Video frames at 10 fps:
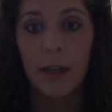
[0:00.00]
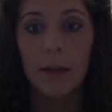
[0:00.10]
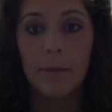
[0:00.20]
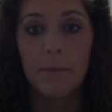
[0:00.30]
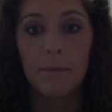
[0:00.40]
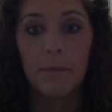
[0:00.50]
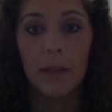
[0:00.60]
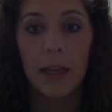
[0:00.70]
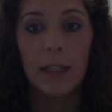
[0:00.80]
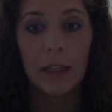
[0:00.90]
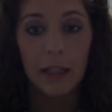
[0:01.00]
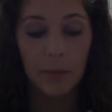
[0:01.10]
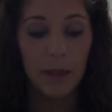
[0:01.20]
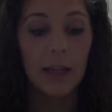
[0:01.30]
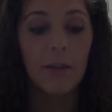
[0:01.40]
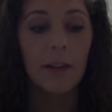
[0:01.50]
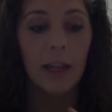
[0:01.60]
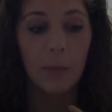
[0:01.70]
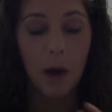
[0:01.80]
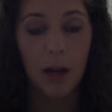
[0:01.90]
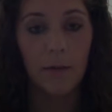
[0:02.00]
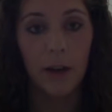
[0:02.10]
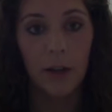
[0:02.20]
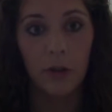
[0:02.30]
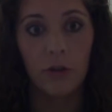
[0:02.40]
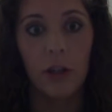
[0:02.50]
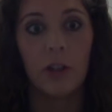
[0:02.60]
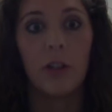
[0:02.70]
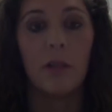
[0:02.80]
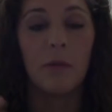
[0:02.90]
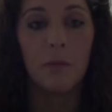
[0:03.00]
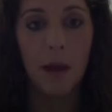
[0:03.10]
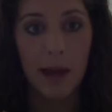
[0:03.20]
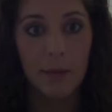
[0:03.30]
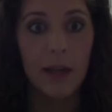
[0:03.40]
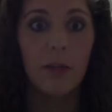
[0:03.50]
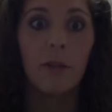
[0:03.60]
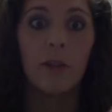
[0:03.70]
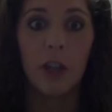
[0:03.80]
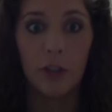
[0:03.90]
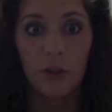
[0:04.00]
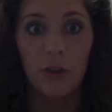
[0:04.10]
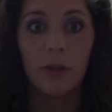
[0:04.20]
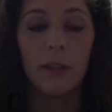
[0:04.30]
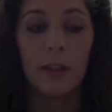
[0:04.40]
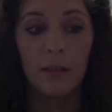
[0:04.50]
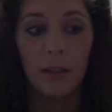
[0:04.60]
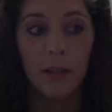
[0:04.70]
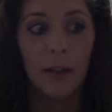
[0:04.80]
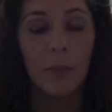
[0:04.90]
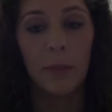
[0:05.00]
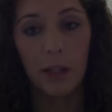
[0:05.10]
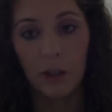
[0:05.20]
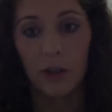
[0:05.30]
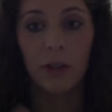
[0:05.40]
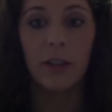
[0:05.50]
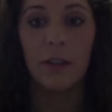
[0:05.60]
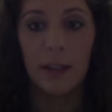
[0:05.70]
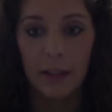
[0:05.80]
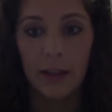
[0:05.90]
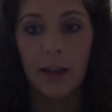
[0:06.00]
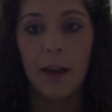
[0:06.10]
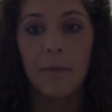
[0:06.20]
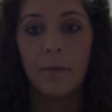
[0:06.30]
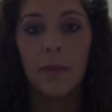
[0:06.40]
until he can be given like a modified instruction with miming or gestures and pictures and things like that.